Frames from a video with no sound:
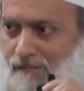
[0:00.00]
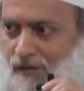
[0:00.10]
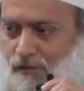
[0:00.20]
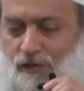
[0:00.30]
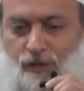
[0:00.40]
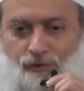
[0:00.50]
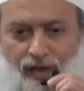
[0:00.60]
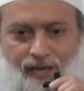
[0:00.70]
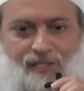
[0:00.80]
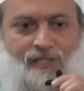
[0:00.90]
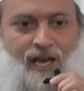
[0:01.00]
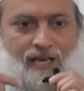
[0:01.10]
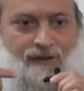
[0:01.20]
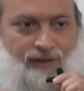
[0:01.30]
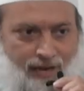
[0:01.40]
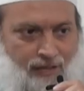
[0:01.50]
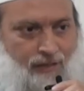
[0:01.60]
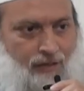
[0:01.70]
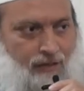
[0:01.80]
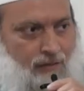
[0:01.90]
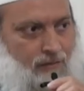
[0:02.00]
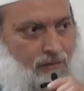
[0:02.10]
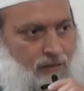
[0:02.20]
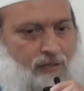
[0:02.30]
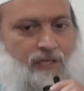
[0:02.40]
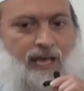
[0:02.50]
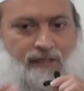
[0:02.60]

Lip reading: So the greatest sign of anything is that